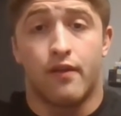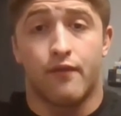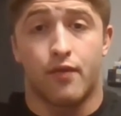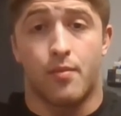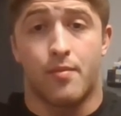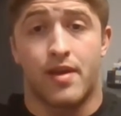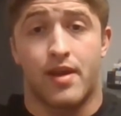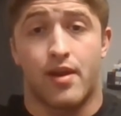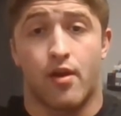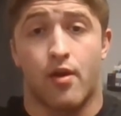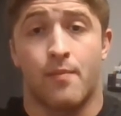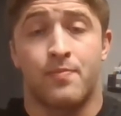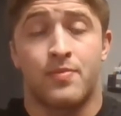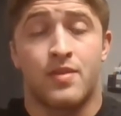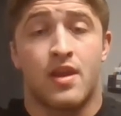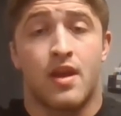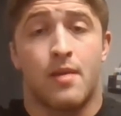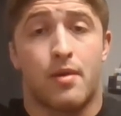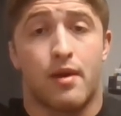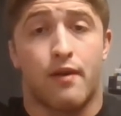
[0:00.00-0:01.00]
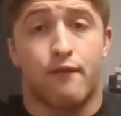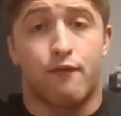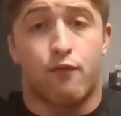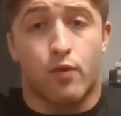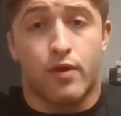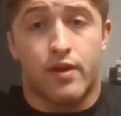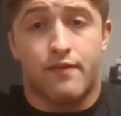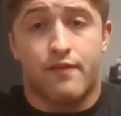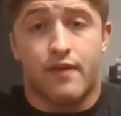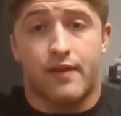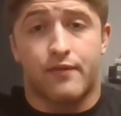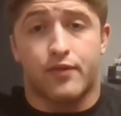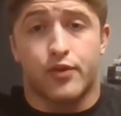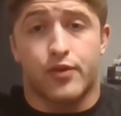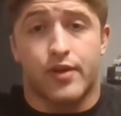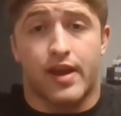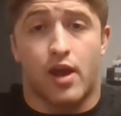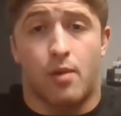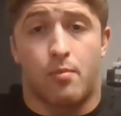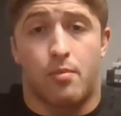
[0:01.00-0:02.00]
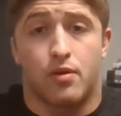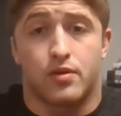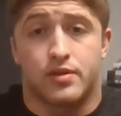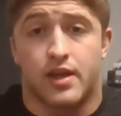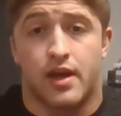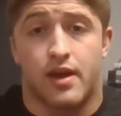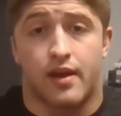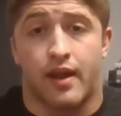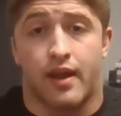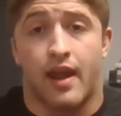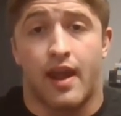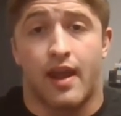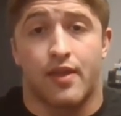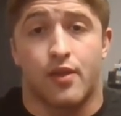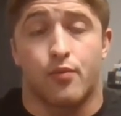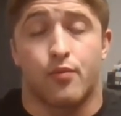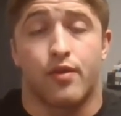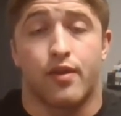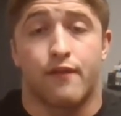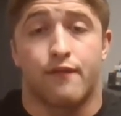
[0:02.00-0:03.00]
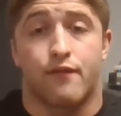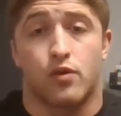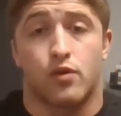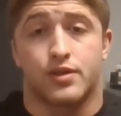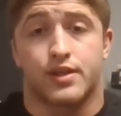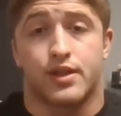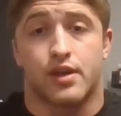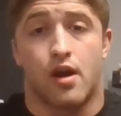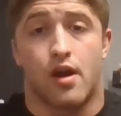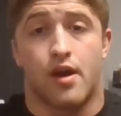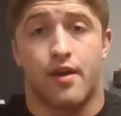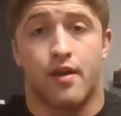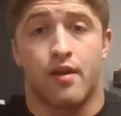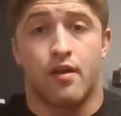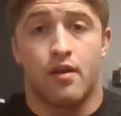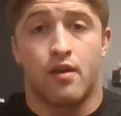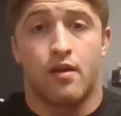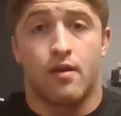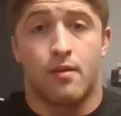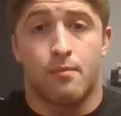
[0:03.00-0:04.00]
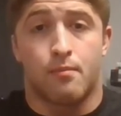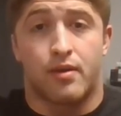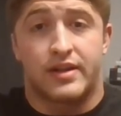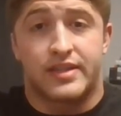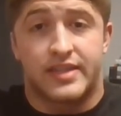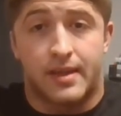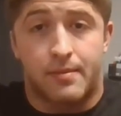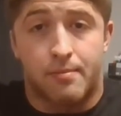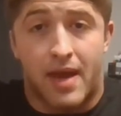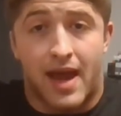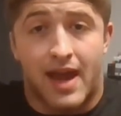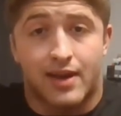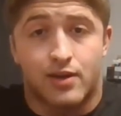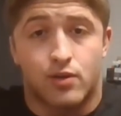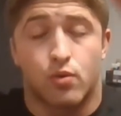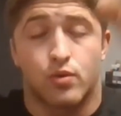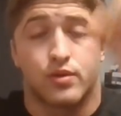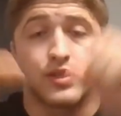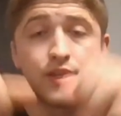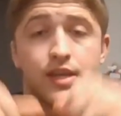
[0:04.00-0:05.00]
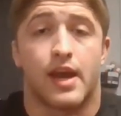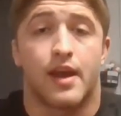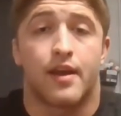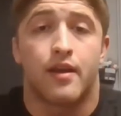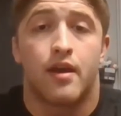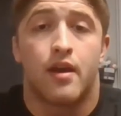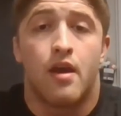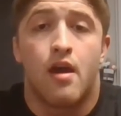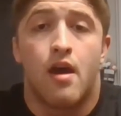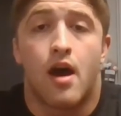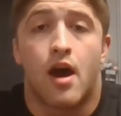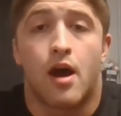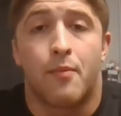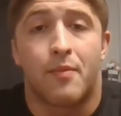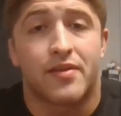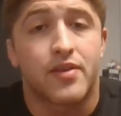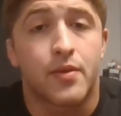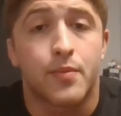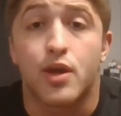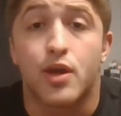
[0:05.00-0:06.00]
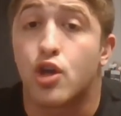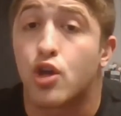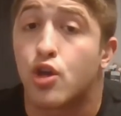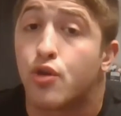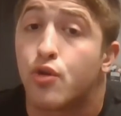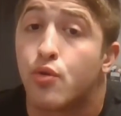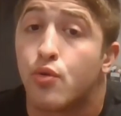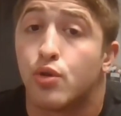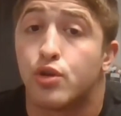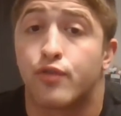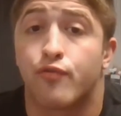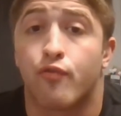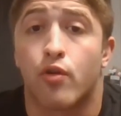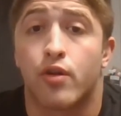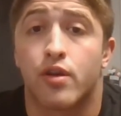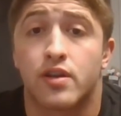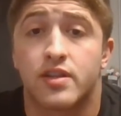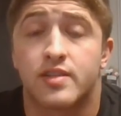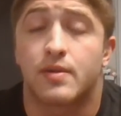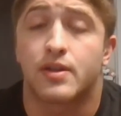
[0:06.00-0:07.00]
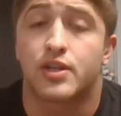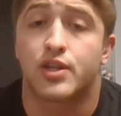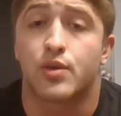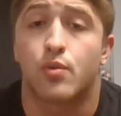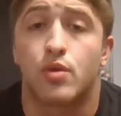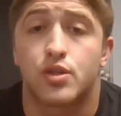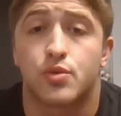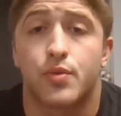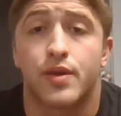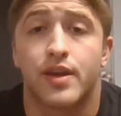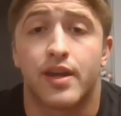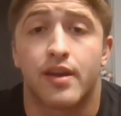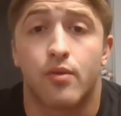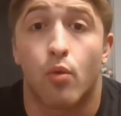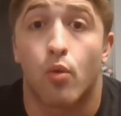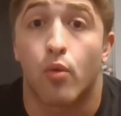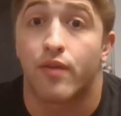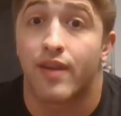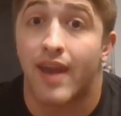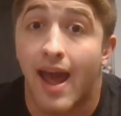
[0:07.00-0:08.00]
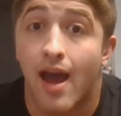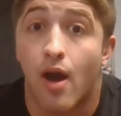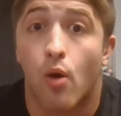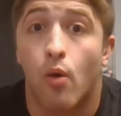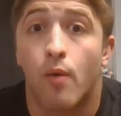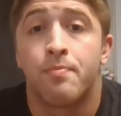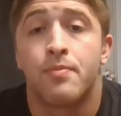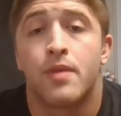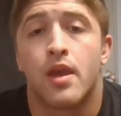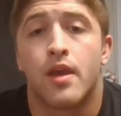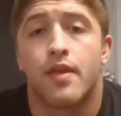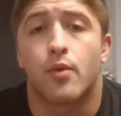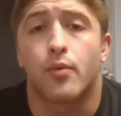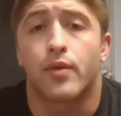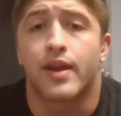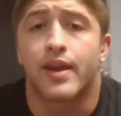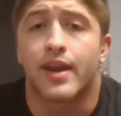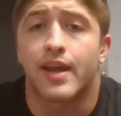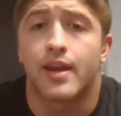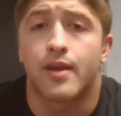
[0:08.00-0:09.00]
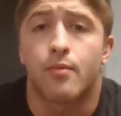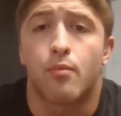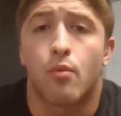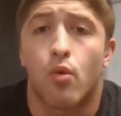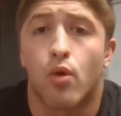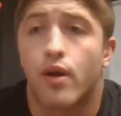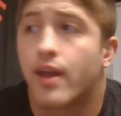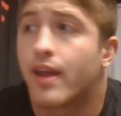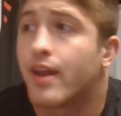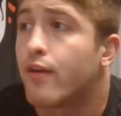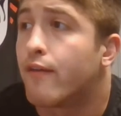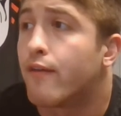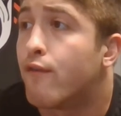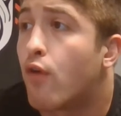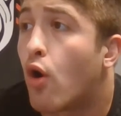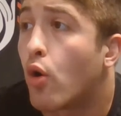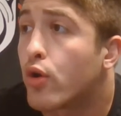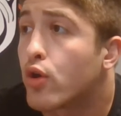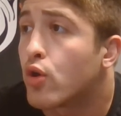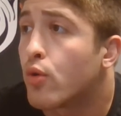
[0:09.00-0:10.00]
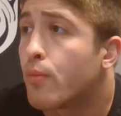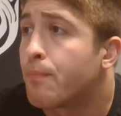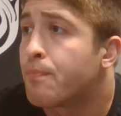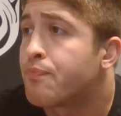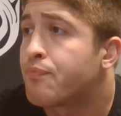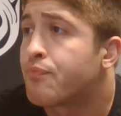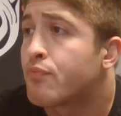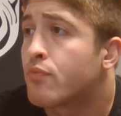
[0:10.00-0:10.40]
from here, about a 45-degree elbow tuck, and then really focusing on pressing back towards the end. That's going to be huge for you, especially once we get into, or now that we're getting into more into volume.